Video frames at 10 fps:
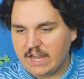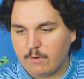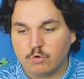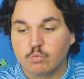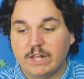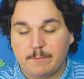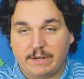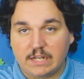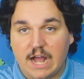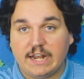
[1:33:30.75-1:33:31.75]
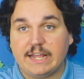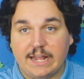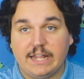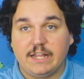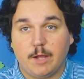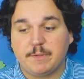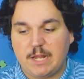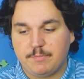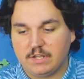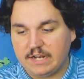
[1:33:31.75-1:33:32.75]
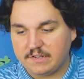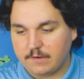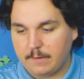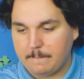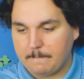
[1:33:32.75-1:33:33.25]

It would really mean a lot. Again, it helps keep the lights on.